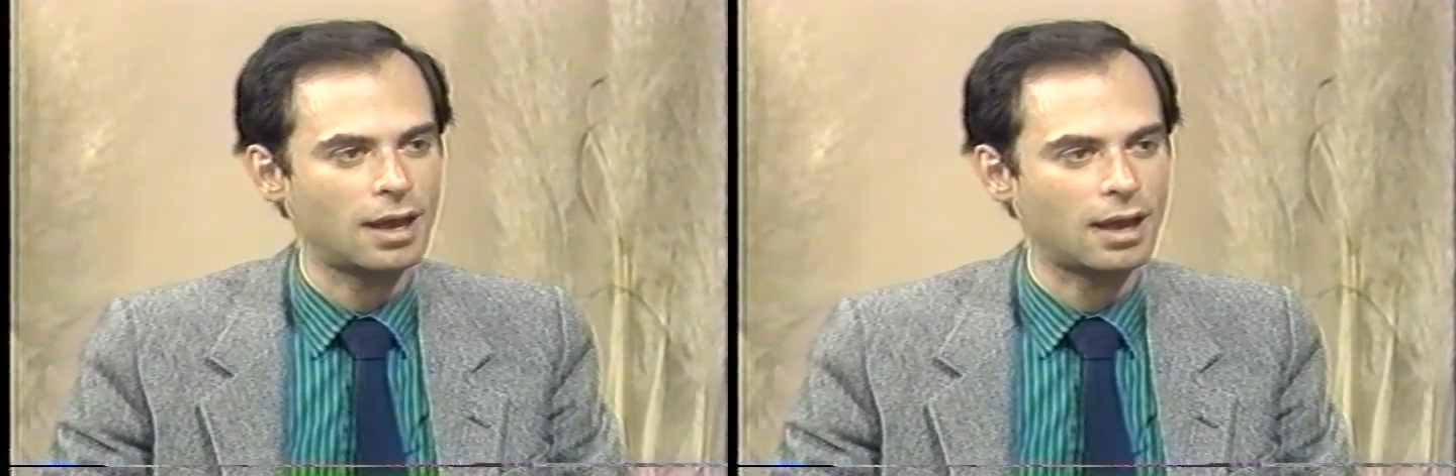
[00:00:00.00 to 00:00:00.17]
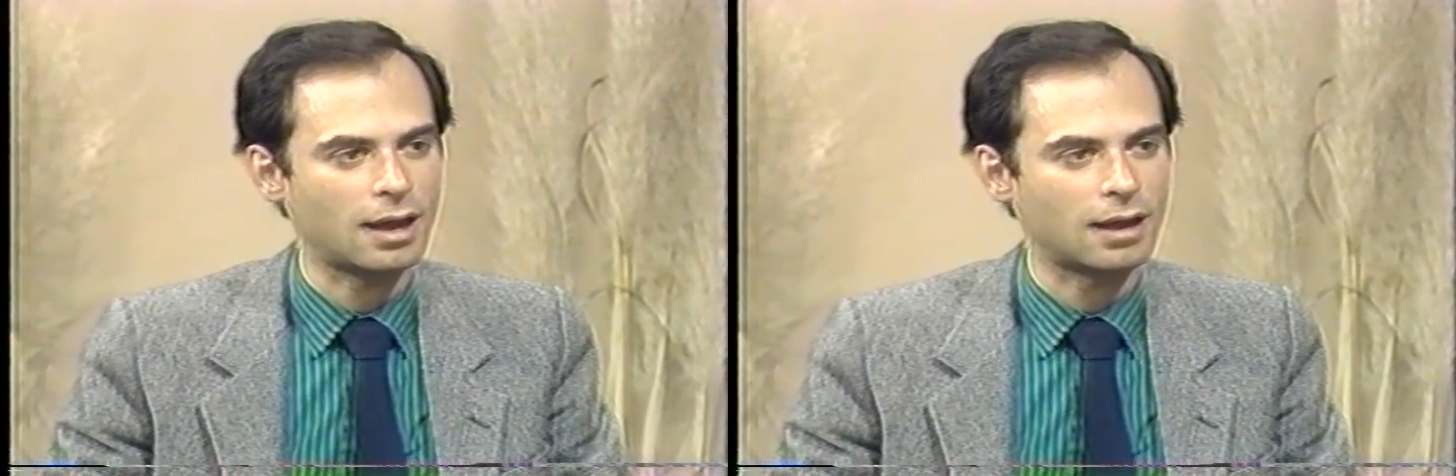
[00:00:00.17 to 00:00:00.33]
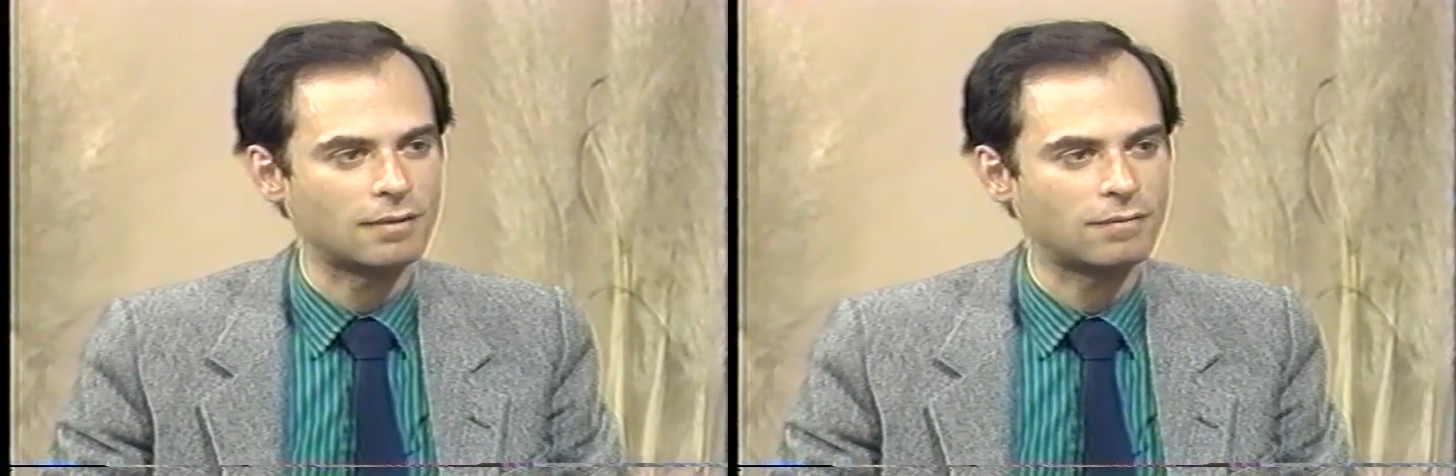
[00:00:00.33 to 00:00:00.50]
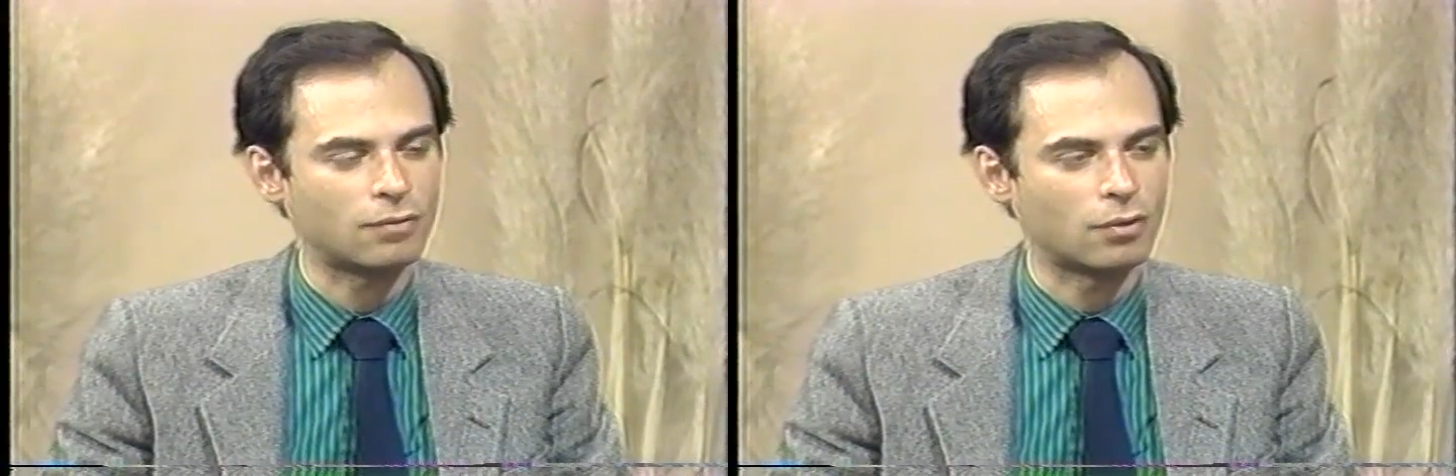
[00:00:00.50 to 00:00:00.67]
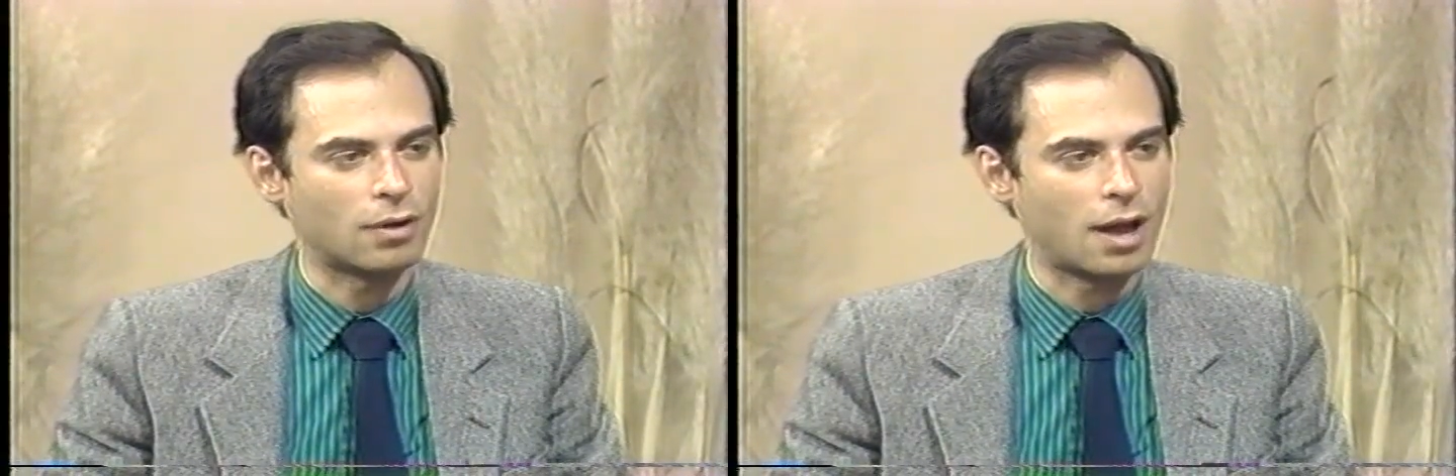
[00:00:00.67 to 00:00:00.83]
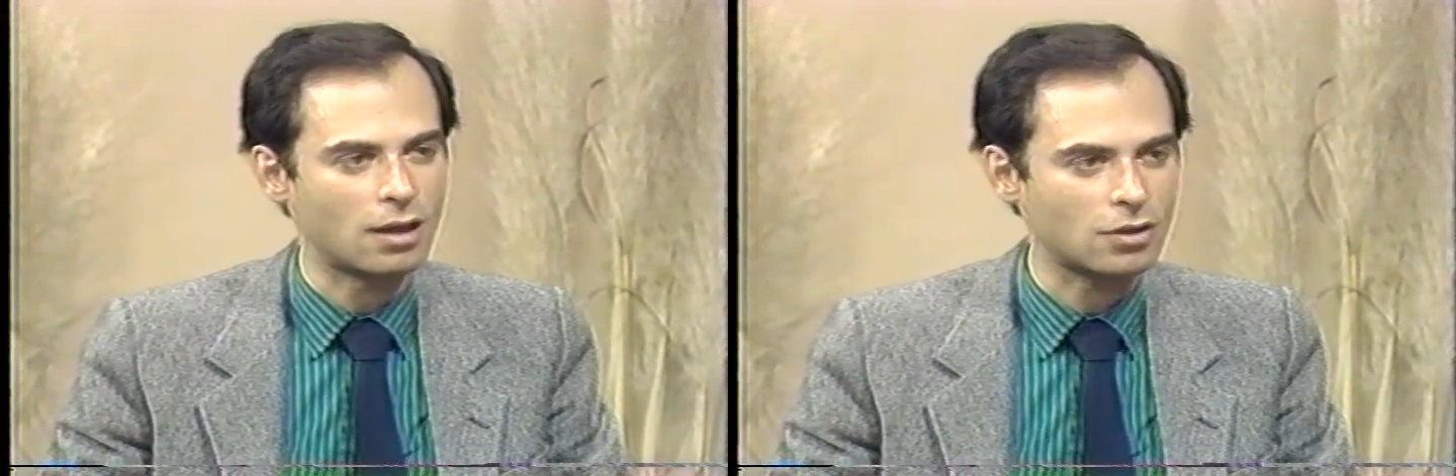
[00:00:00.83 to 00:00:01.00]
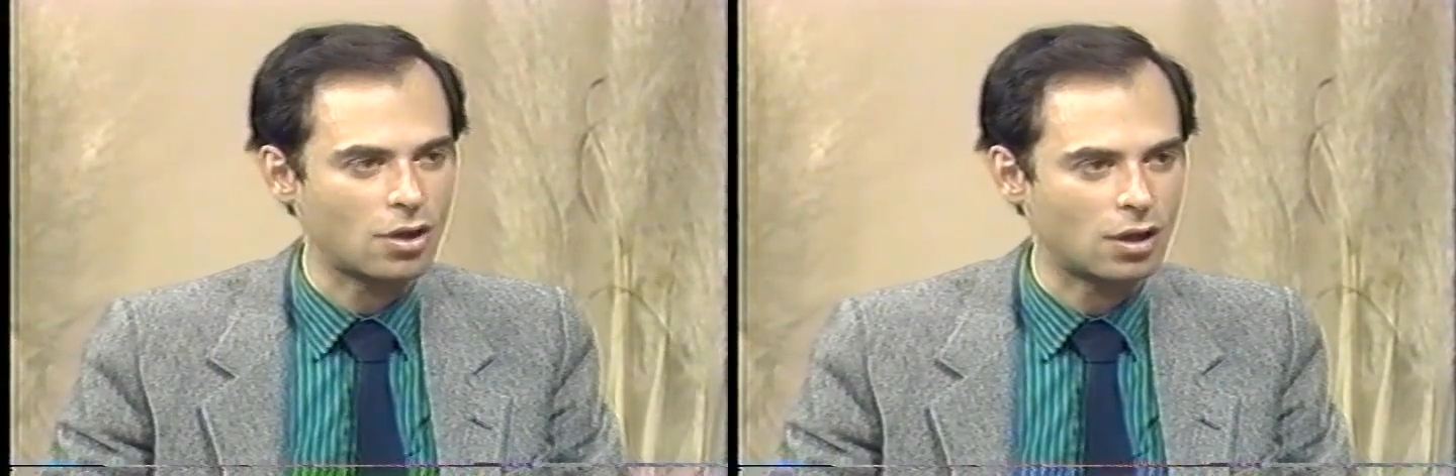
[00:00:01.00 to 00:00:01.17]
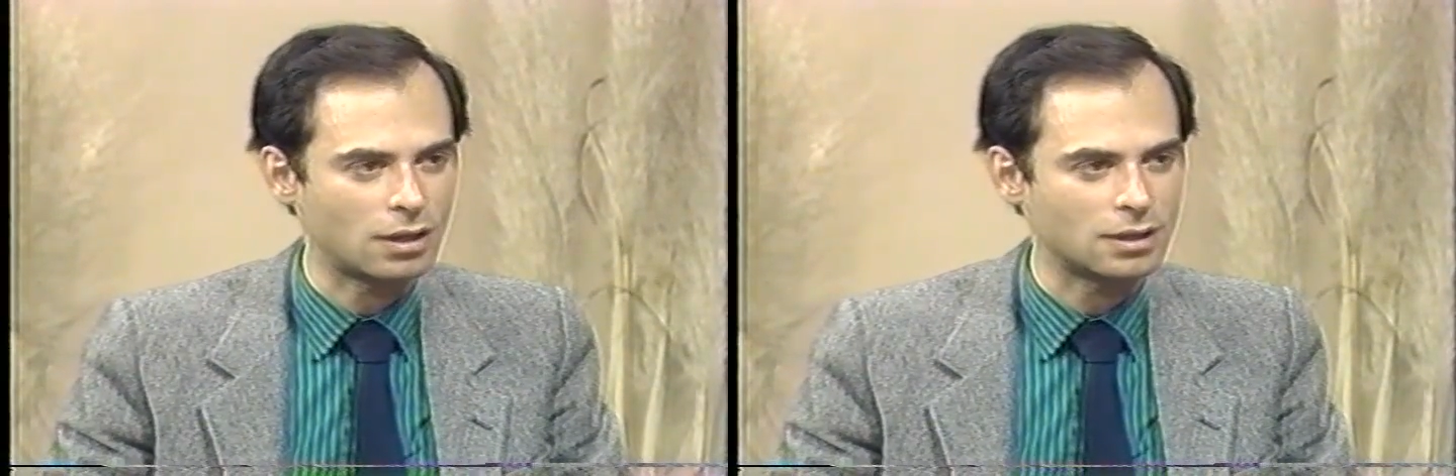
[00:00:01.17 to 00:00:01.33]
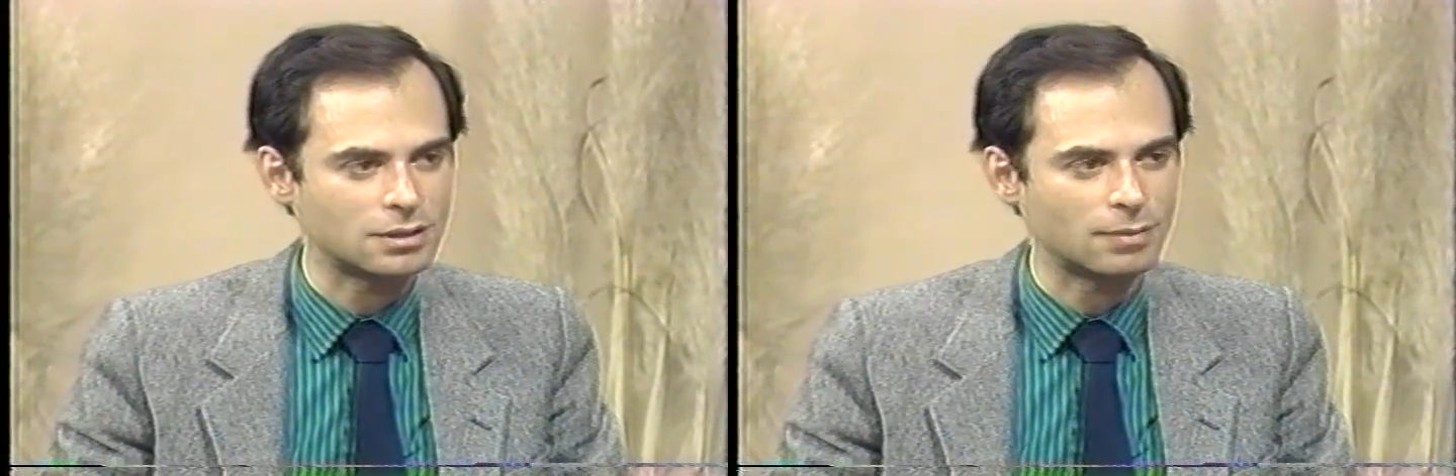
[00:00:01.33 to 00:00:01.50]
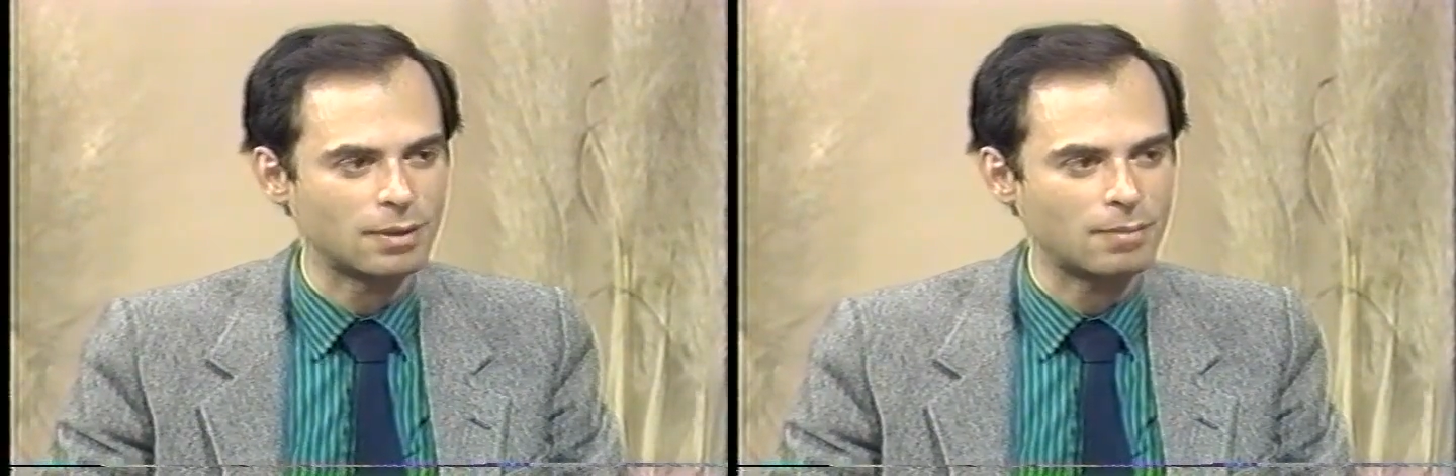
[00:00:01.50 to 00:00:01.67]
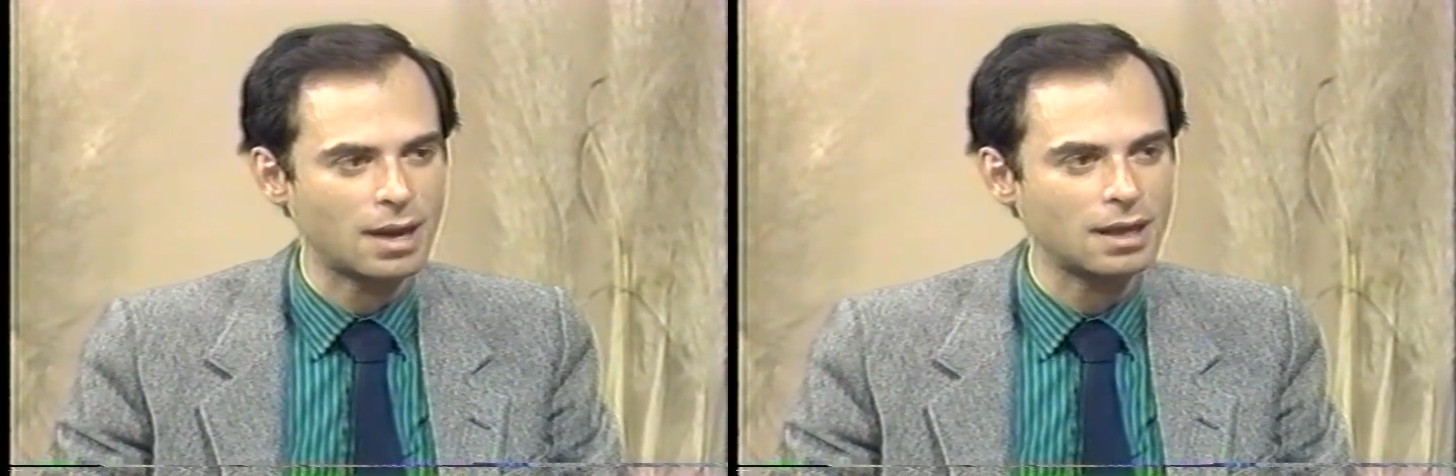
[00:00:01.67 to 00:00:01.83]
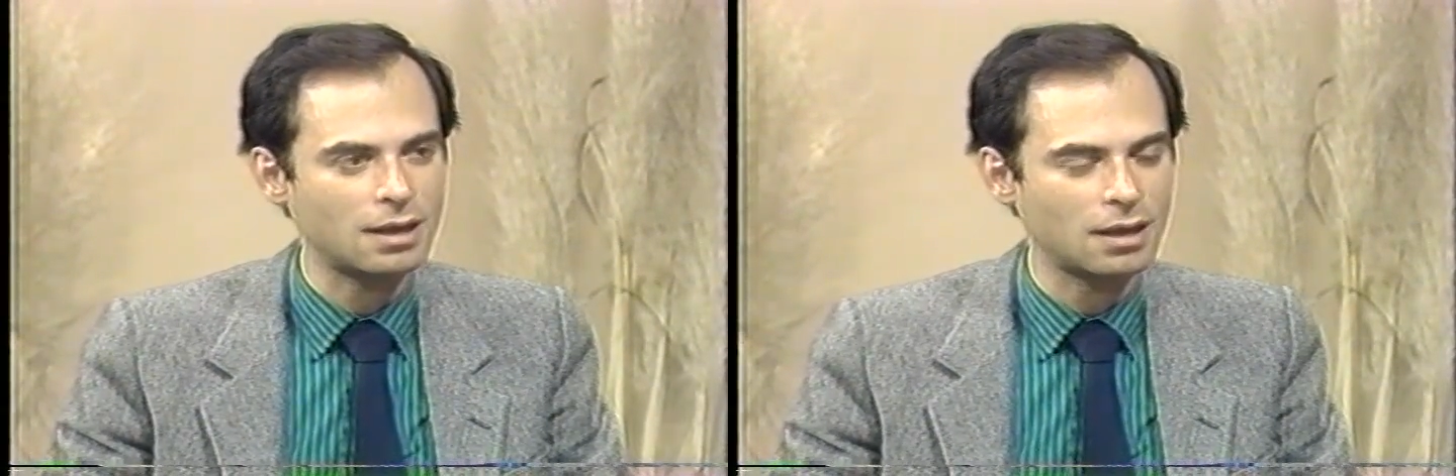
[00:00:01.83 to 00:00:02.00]
and for alcoholism and
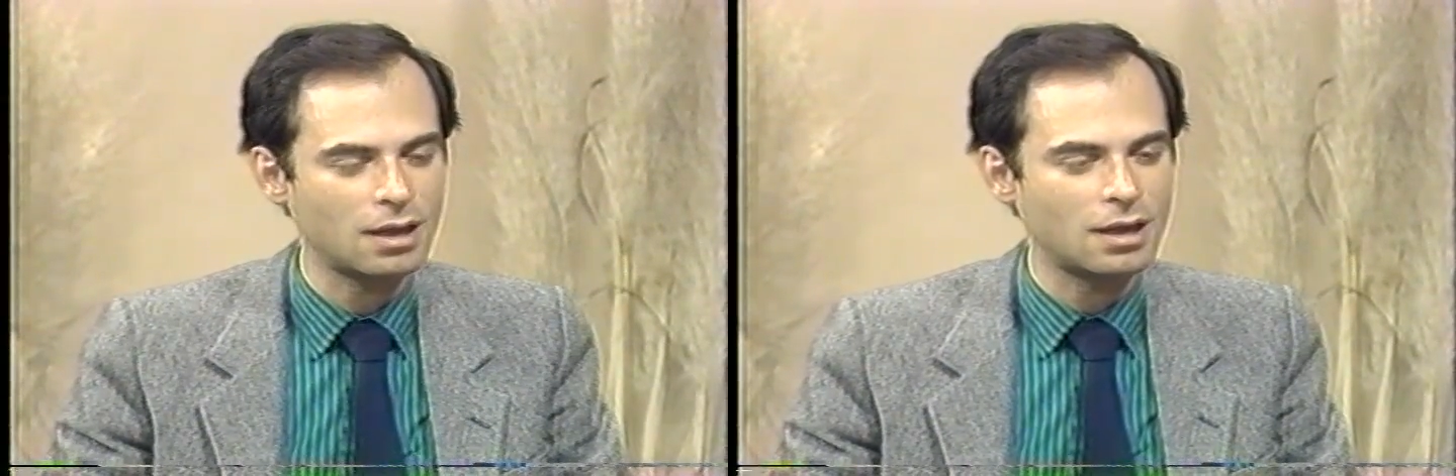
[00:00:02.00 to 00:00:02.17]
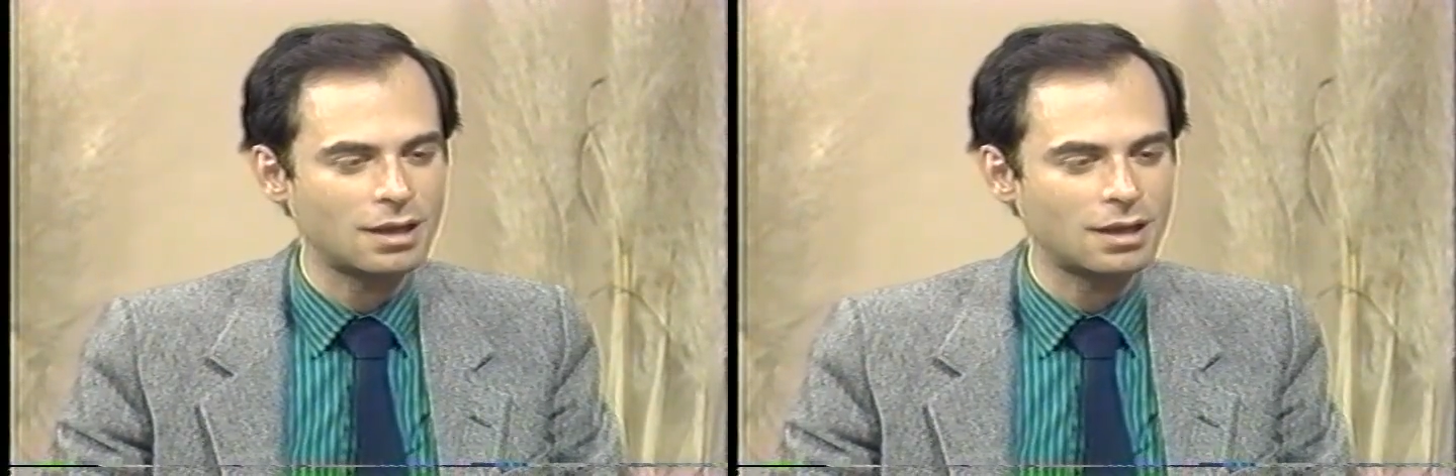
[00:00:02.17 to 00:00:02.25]
many